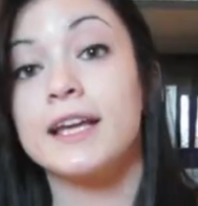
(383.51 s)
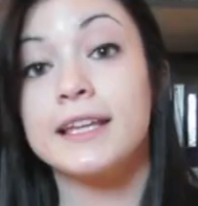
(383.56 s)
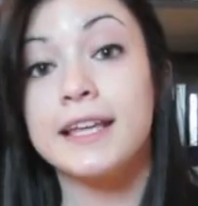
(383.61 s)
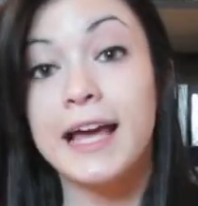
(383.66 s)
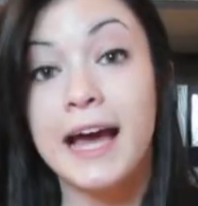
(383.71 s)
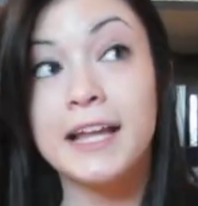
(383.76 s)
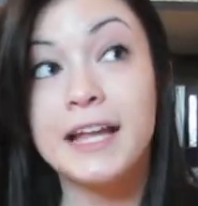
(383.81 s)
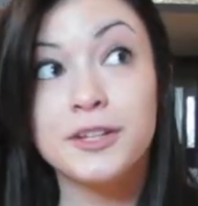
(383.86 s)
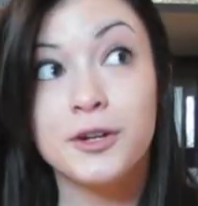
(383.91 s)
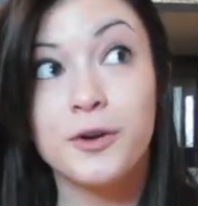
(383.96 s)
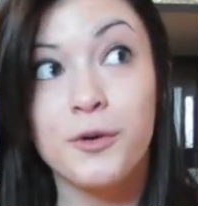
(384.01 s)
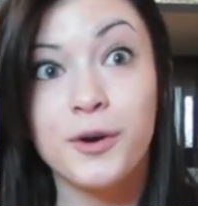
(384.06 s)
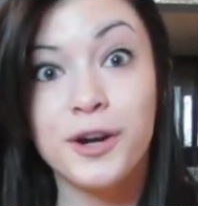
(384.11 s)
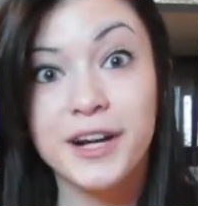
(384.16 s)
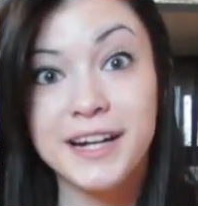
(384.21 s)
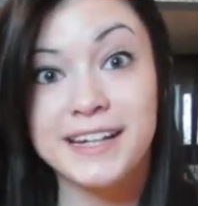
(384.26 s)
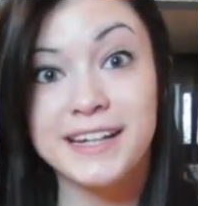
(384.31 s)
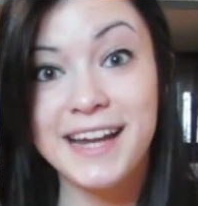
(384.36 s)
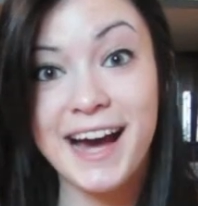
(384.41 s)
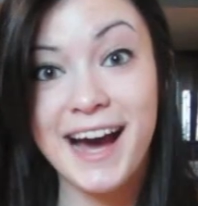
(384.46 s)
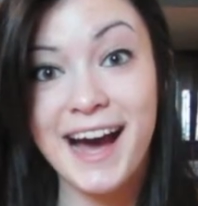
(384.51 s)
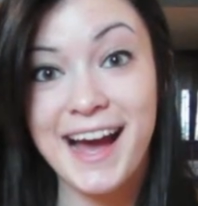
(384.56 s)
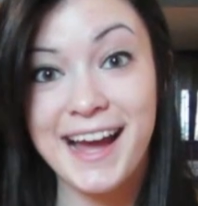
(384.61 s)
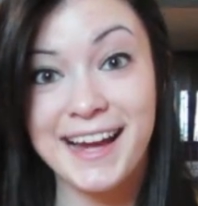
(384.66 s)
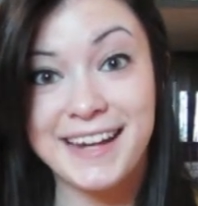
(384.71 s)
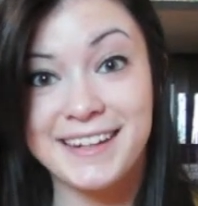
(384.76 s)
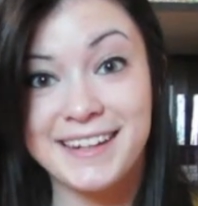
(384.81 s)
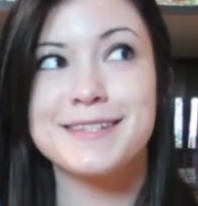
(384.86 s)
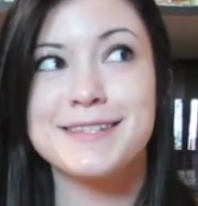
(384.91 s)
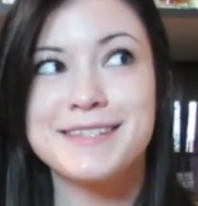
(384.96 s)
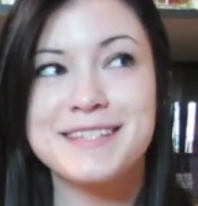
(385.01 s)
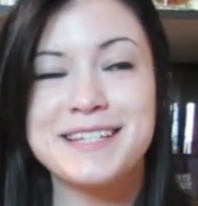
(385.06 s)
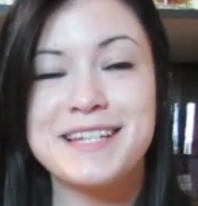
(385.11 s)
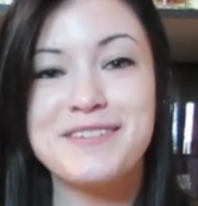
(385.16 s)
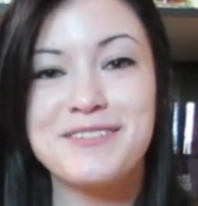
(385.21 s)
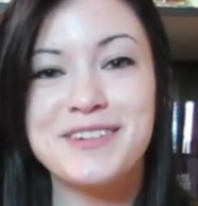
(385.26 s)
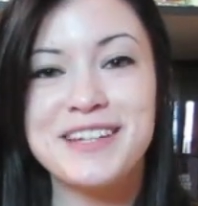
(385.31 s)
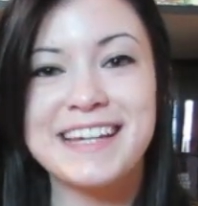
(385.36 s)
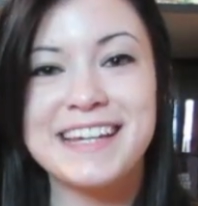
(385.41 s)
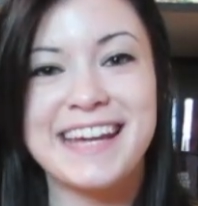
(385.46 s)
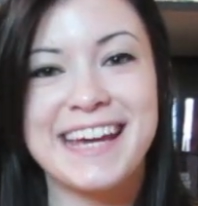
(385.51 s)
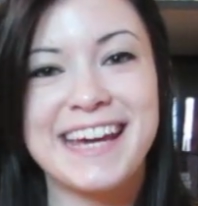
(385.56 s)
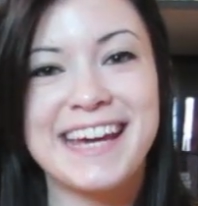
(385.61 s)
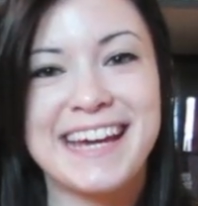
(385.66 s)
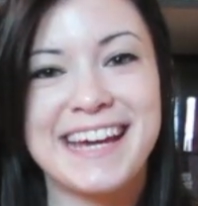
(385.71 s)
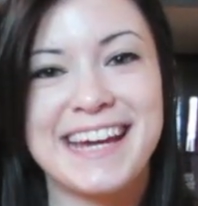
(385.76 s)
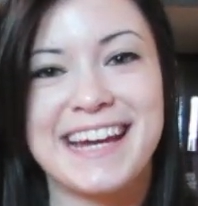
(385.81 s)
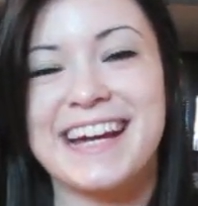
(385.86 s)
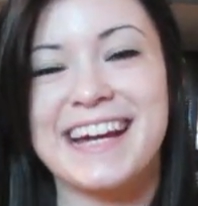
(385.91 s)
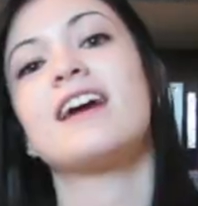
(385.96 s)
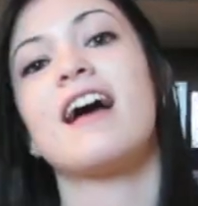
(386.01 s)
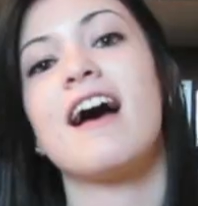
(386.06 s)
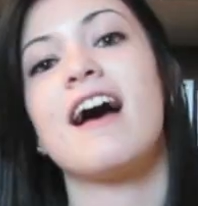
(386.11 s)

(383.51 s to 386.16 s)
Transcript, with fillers: Category 9 Stephen King.